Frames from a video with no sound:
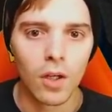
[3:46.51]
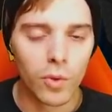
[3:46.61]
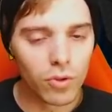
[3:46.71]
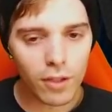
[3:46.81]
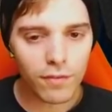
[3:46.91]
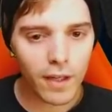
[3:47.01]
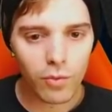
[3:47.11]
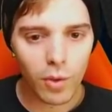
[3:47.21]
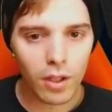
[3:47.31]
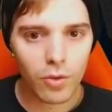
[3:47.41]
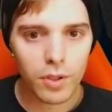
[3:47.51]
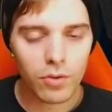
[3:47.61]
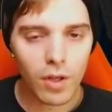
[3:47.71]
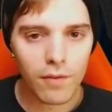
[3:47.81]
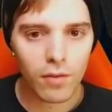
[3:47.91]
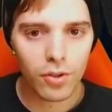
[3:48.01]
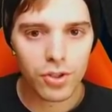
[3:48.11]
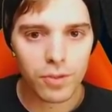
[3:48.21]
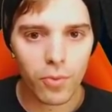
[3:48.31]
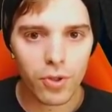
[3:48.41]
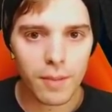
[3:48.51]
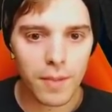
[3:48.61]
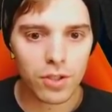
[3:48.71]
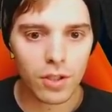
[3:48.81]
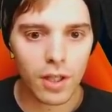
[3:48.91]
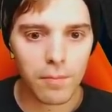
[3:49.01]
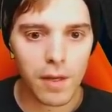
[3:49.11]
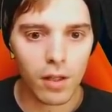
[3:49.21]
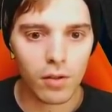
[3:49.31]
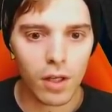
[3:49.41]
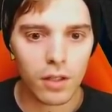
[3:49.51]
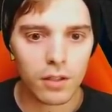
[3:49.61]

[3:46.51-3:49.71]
We do not find Welder. We do have other supporters. I'm actually gonna get Melolon